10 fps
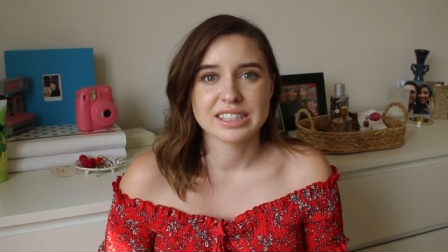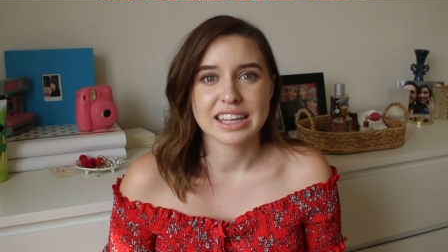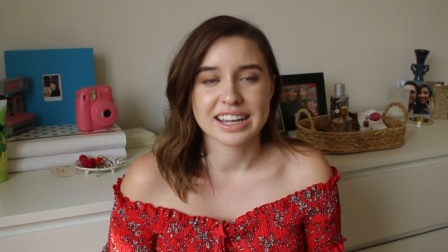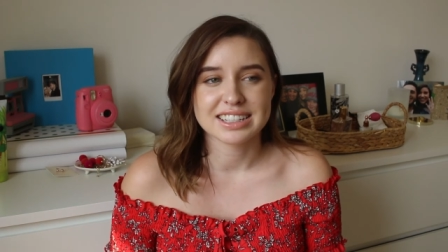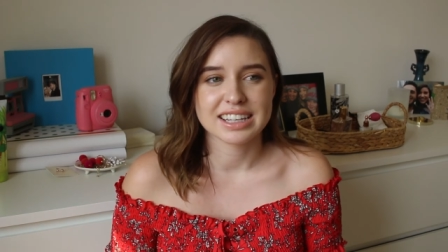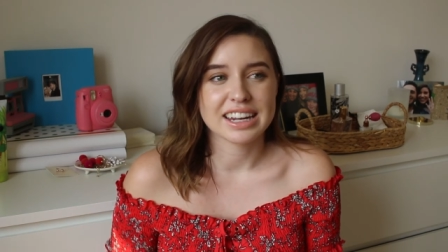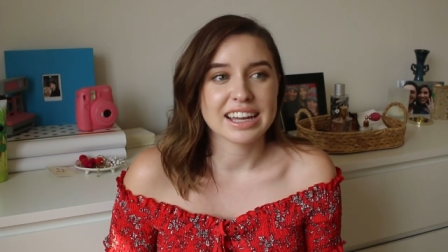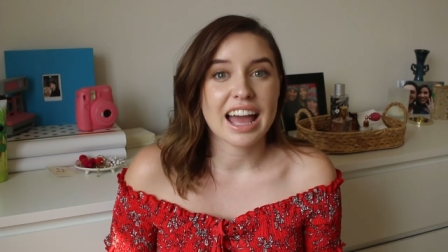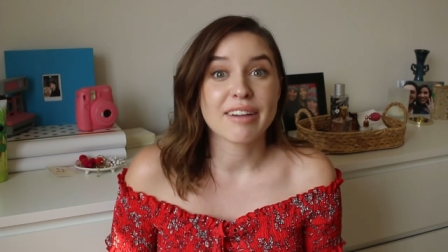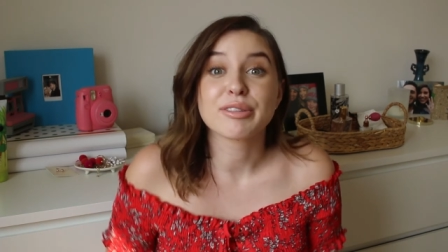Like I said, I
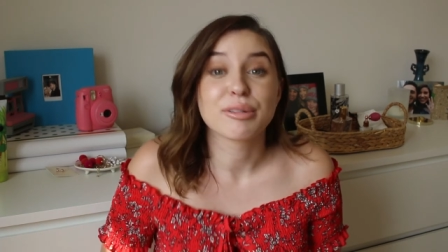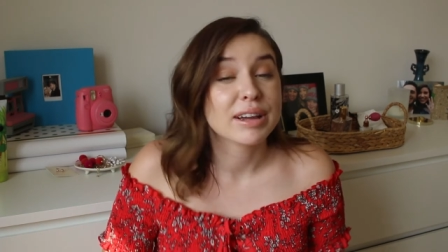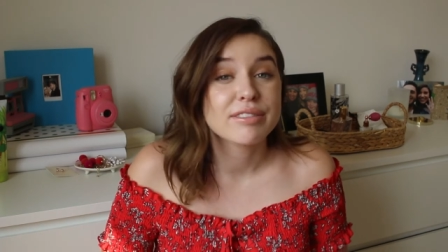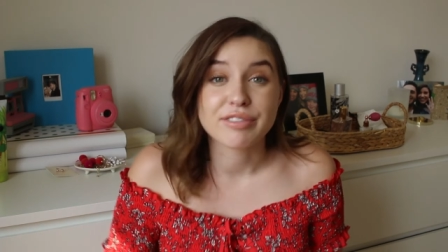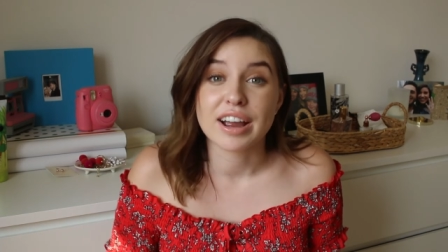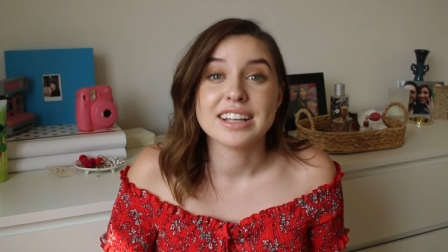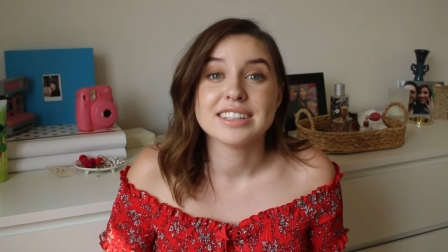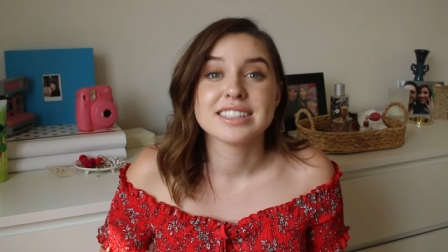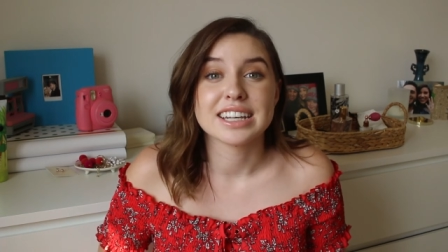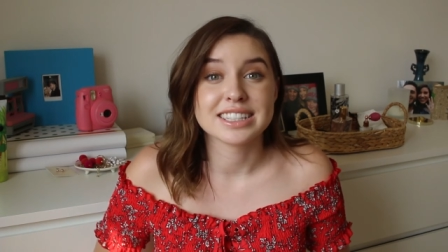have great
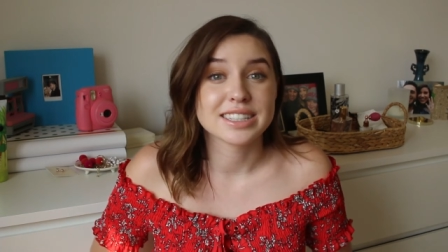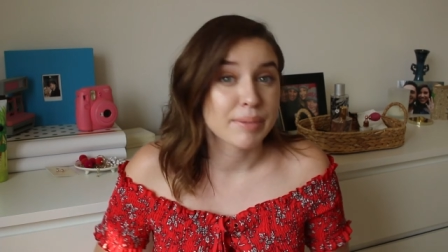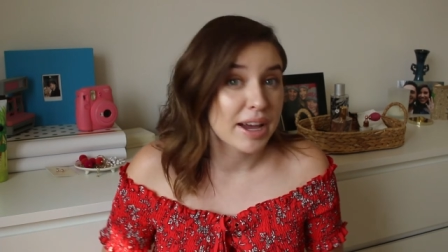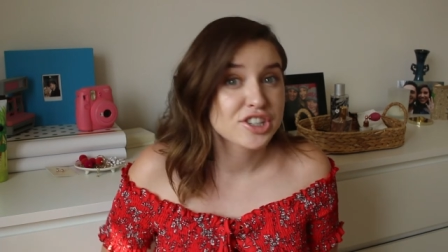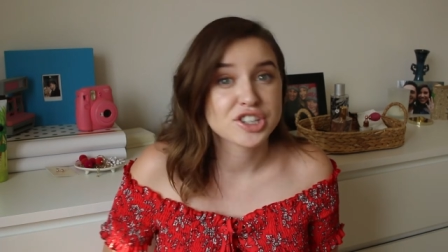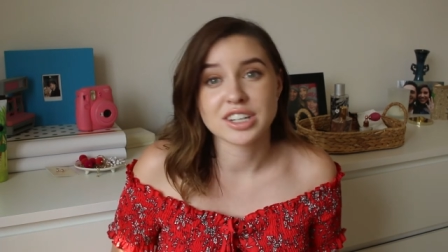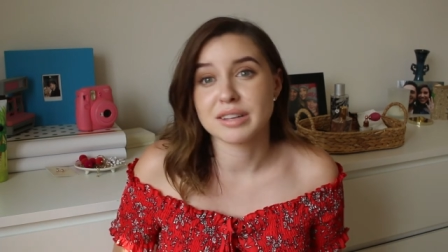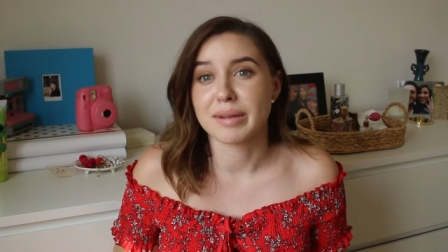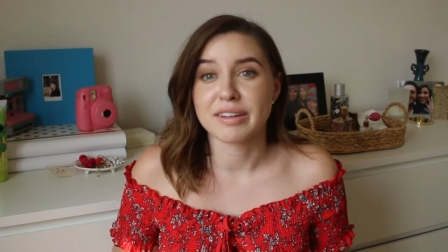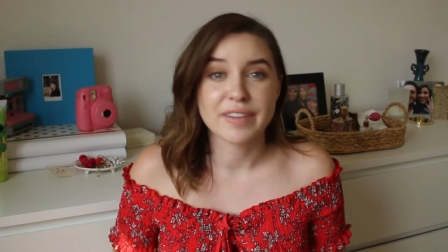friends and Sebastian
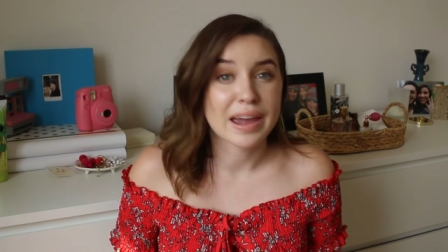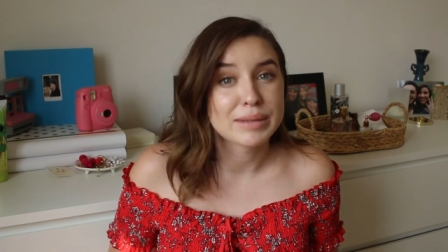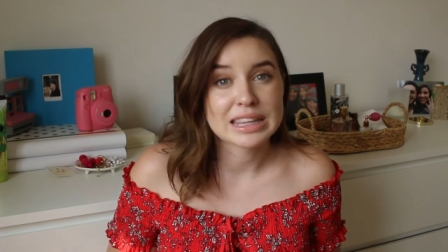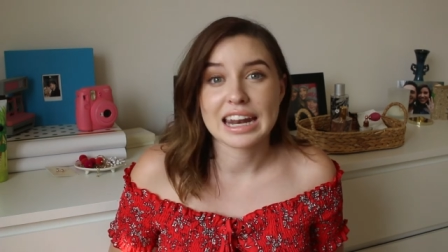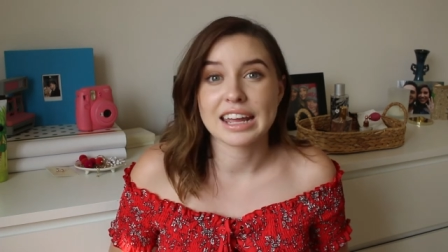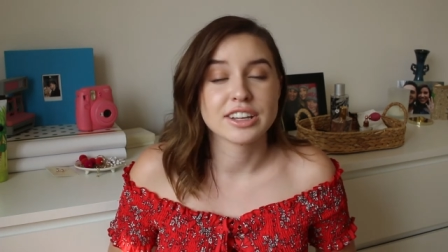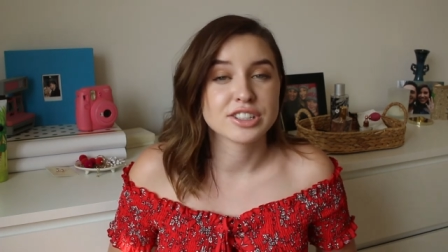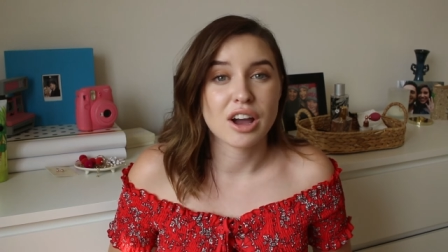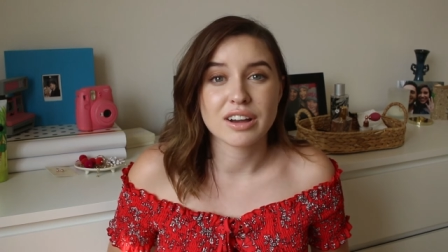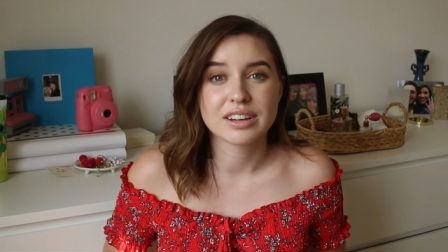and my family that I can
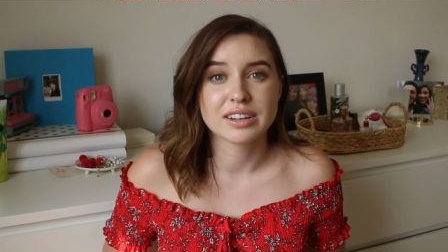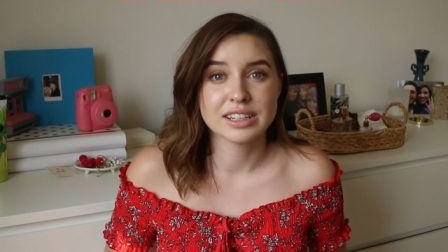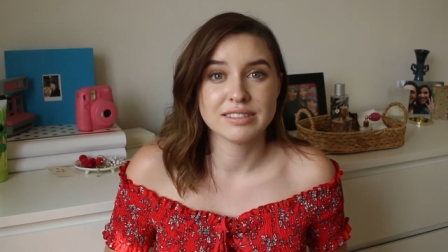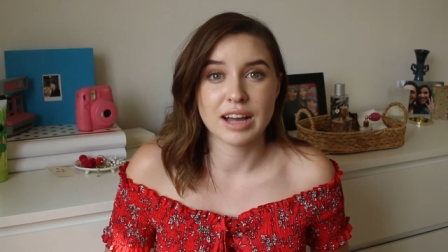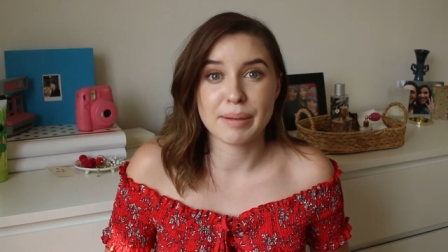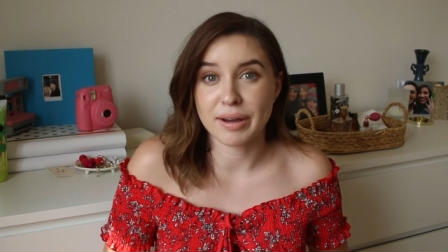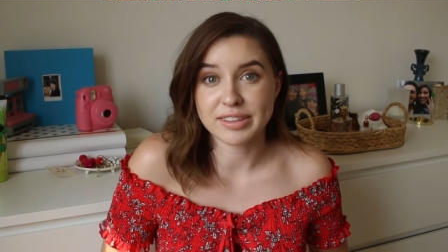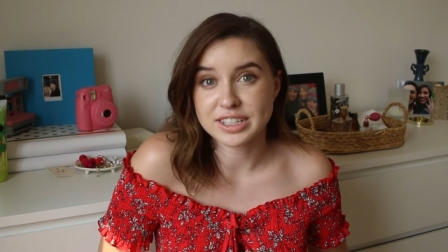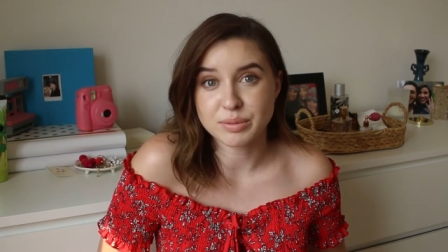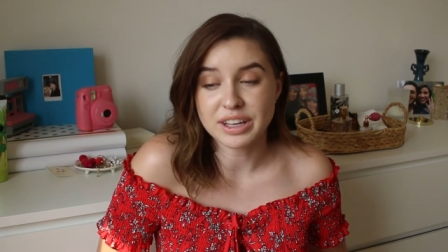talk about
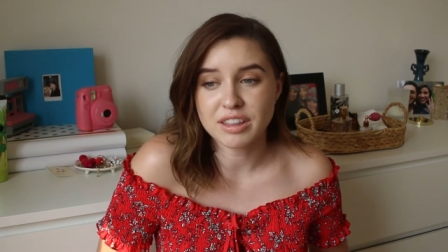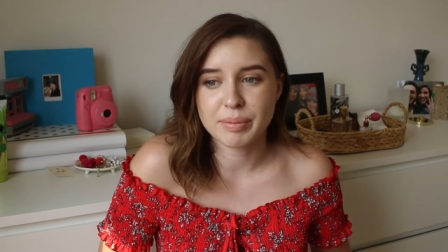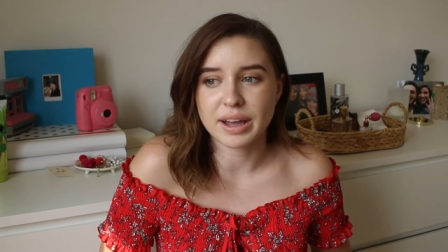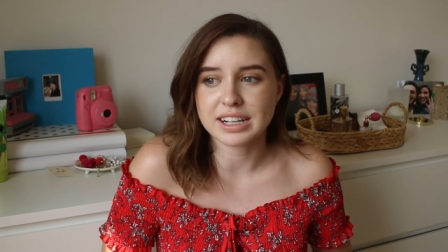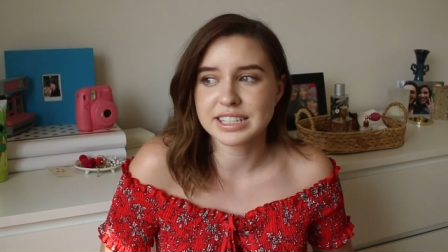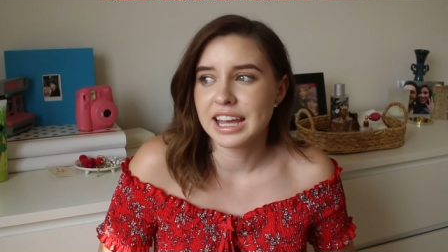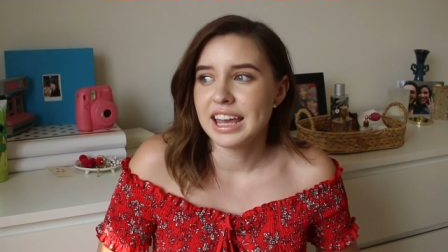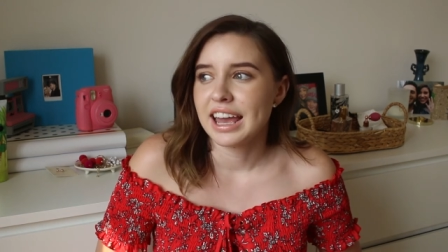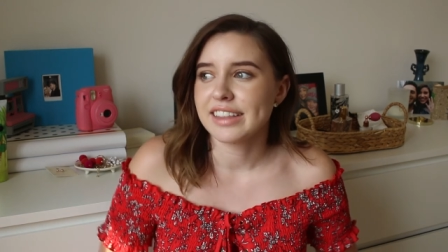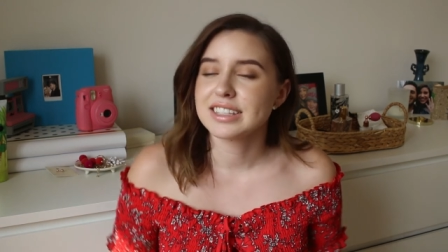this with, but
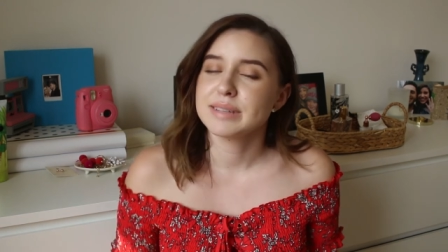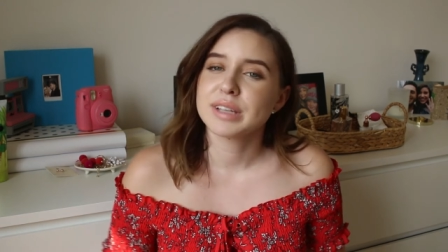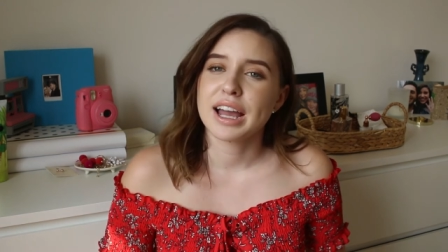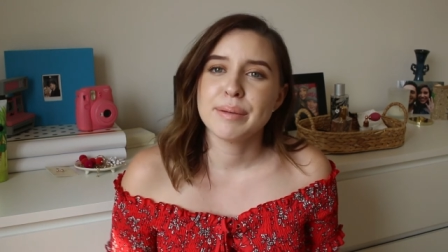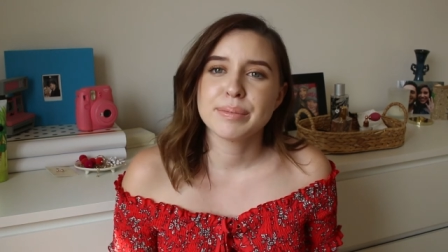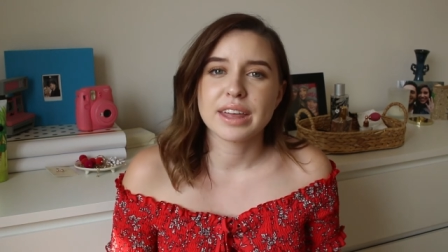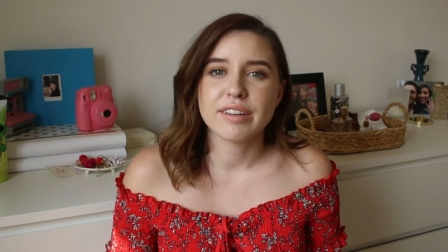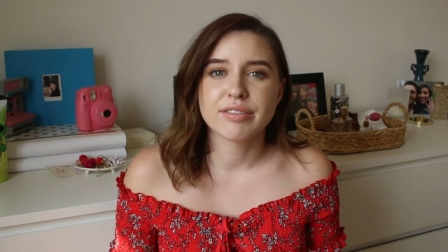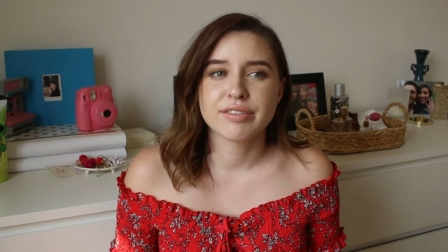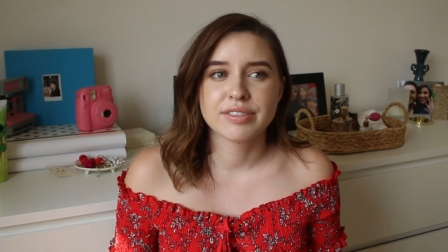at the same time,
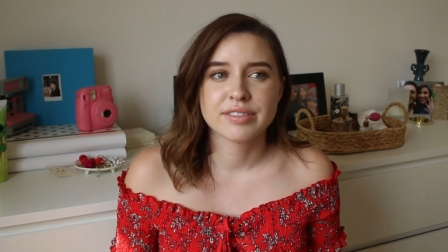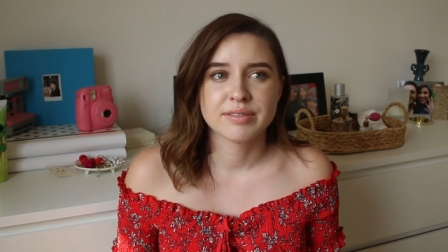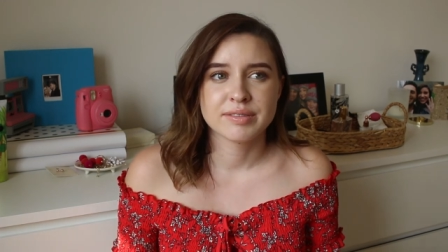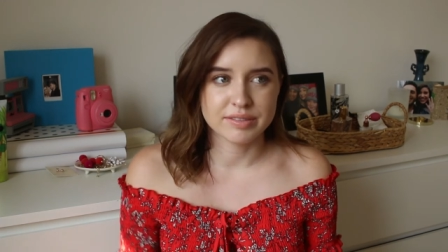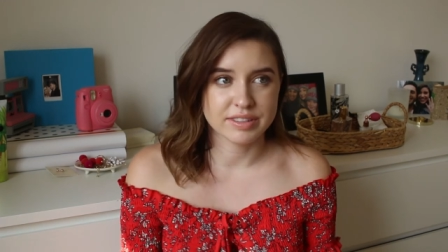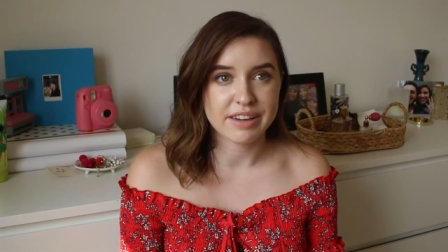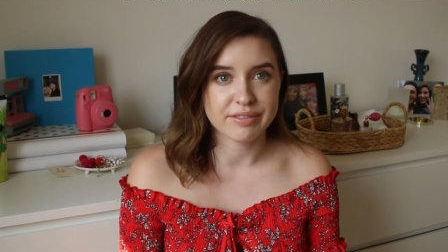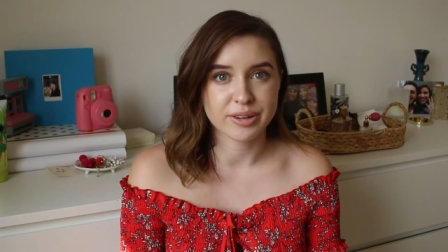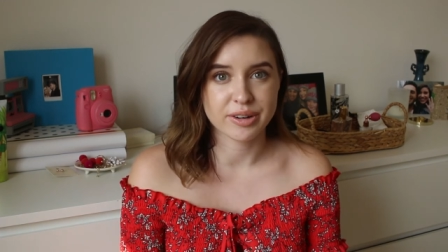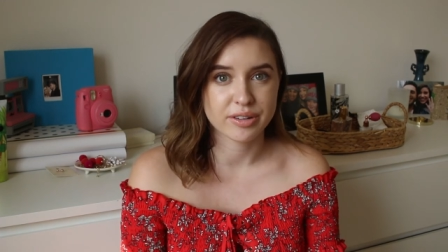they've
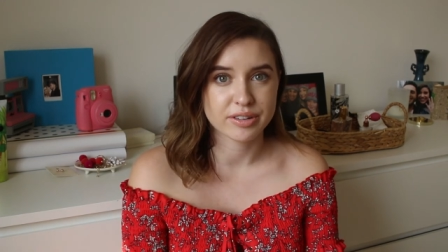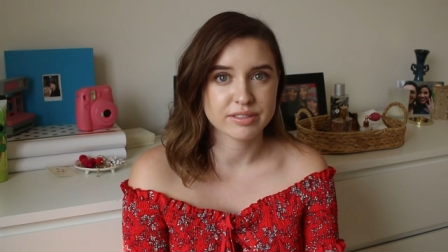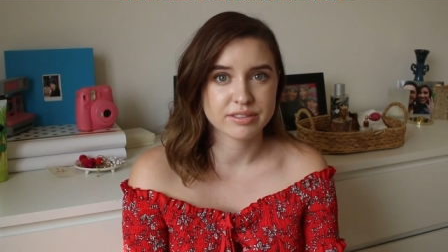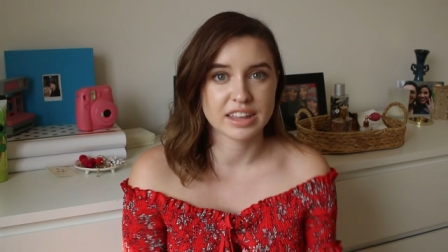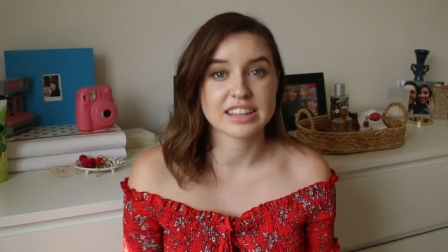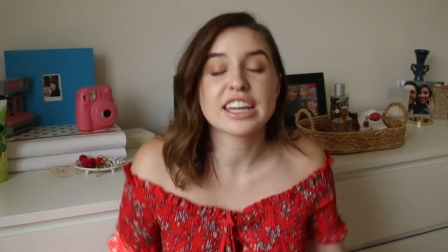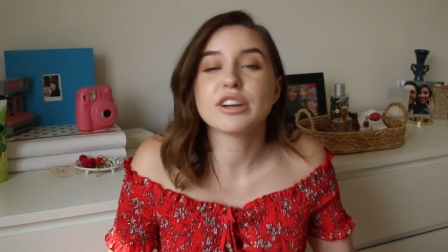never, like, they